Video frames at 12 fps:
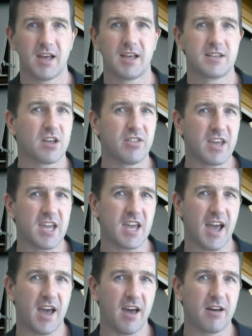So there you
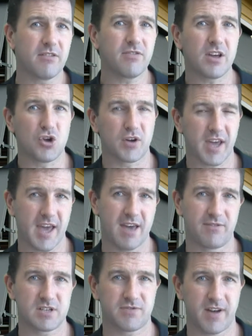have your
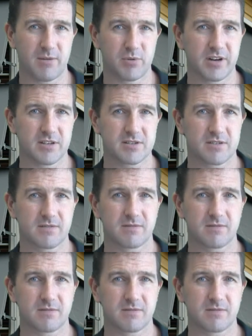canvas fabrics.